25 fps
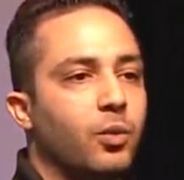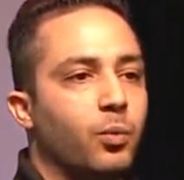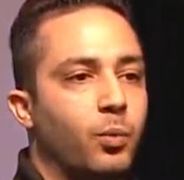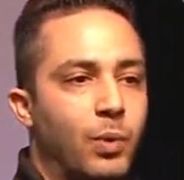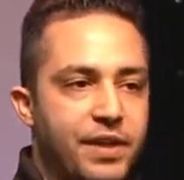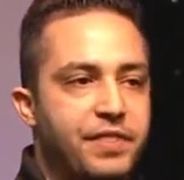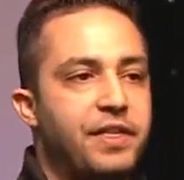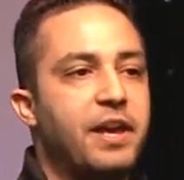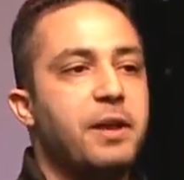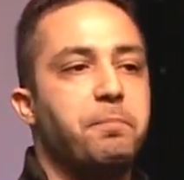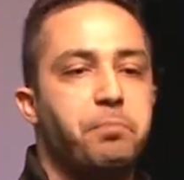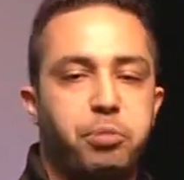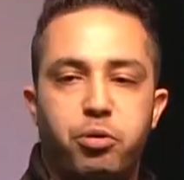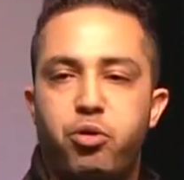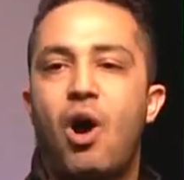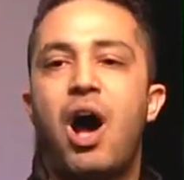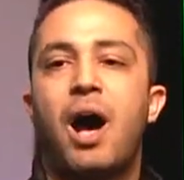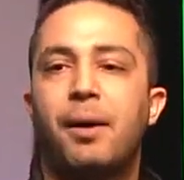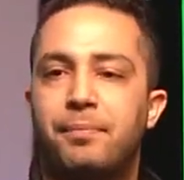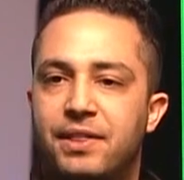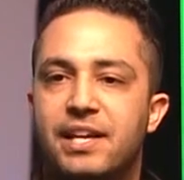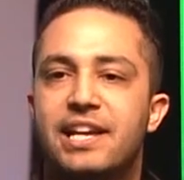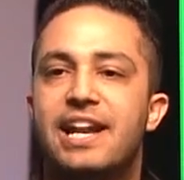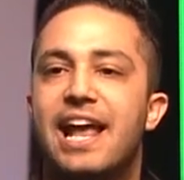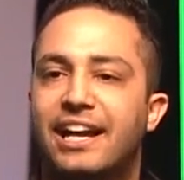within
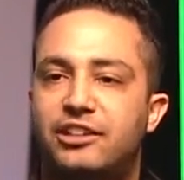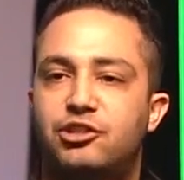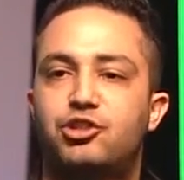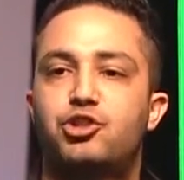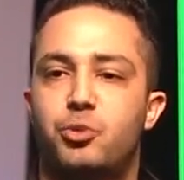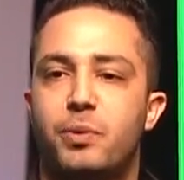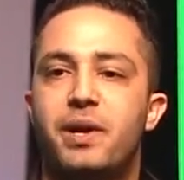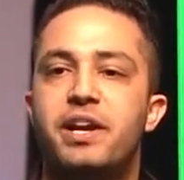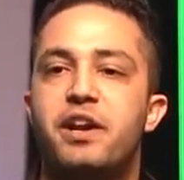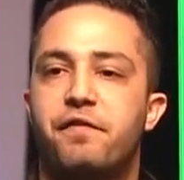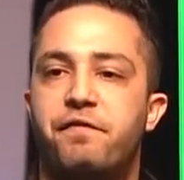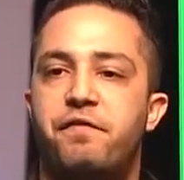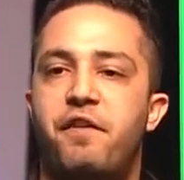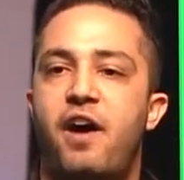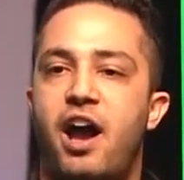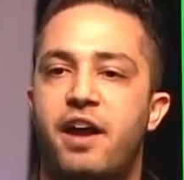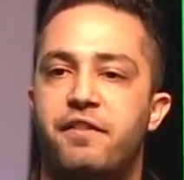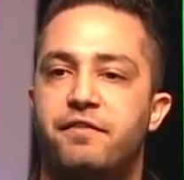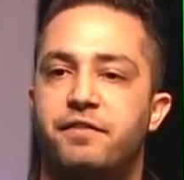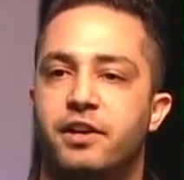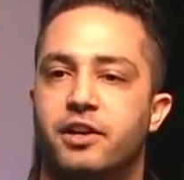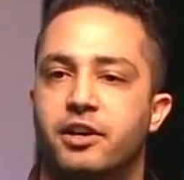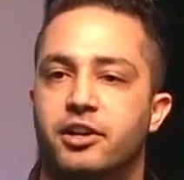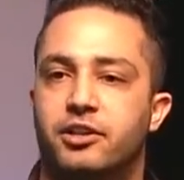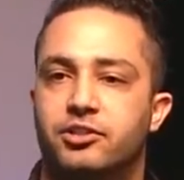the next 3 to
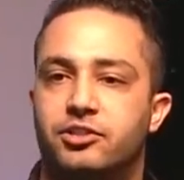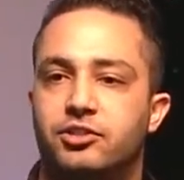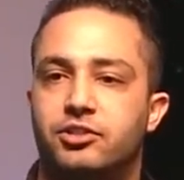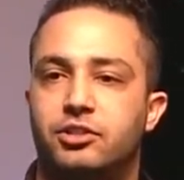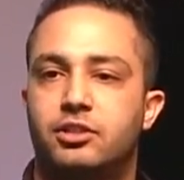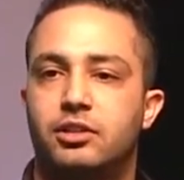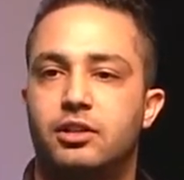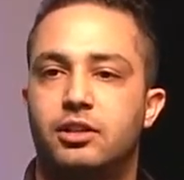5 years.